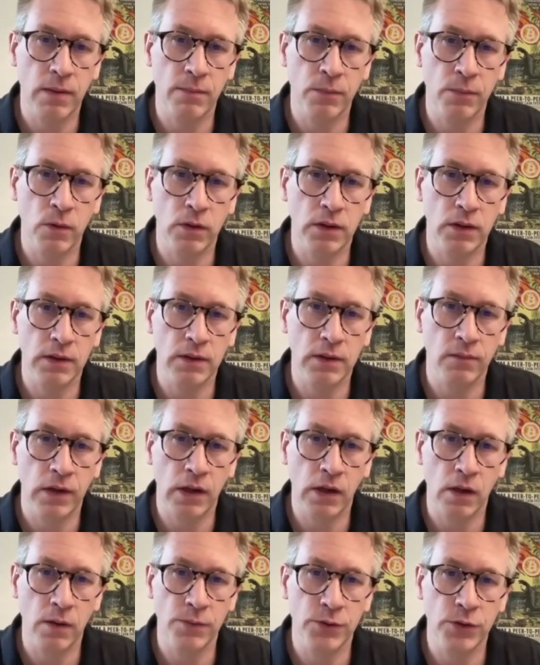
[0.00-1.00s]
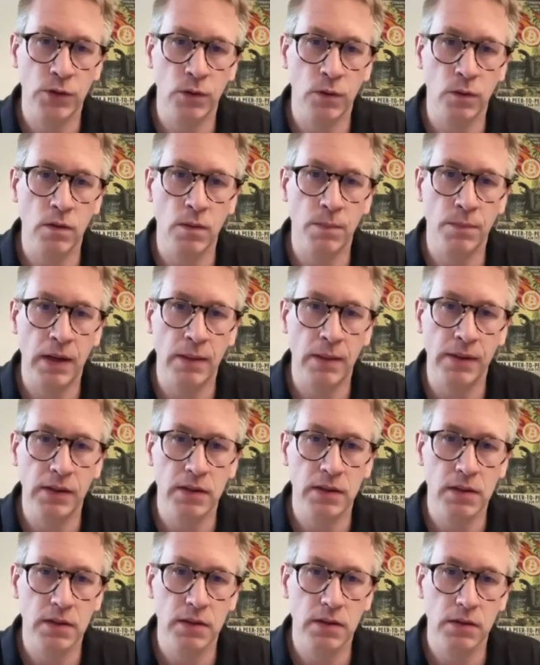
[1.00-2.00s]
important when it comes to
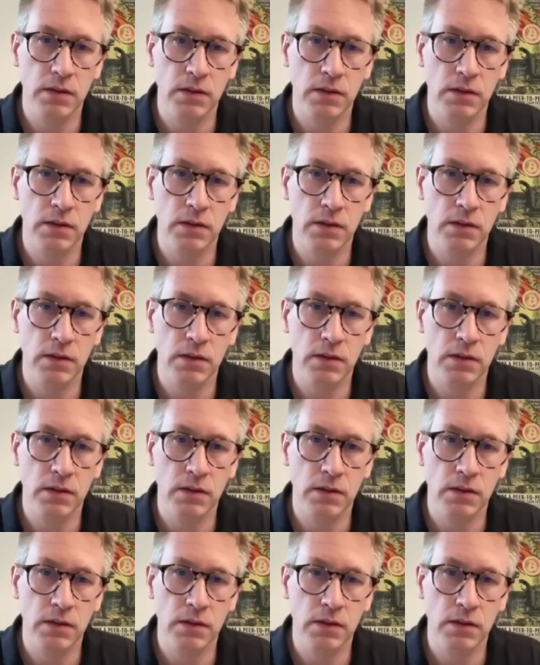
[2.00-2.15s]
payments.